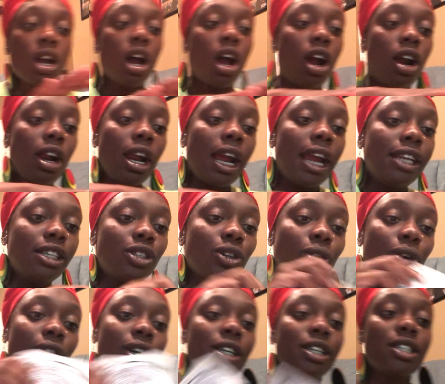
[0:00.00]
All right,
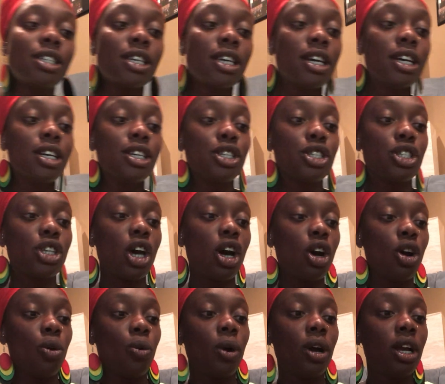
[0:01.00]
Taurus.
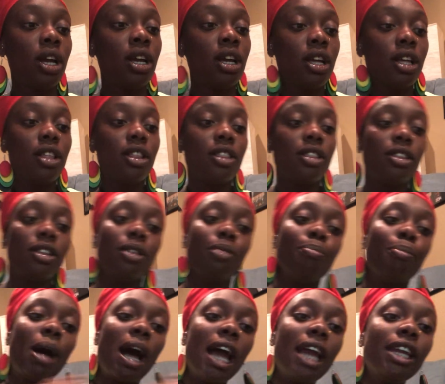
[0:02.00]
So,
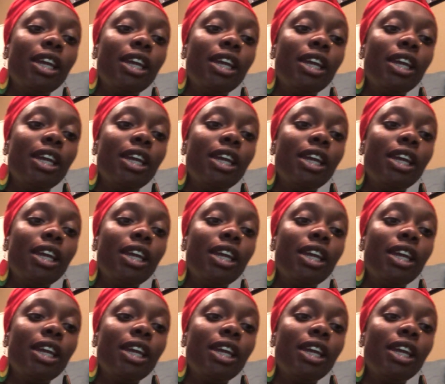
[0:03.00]
by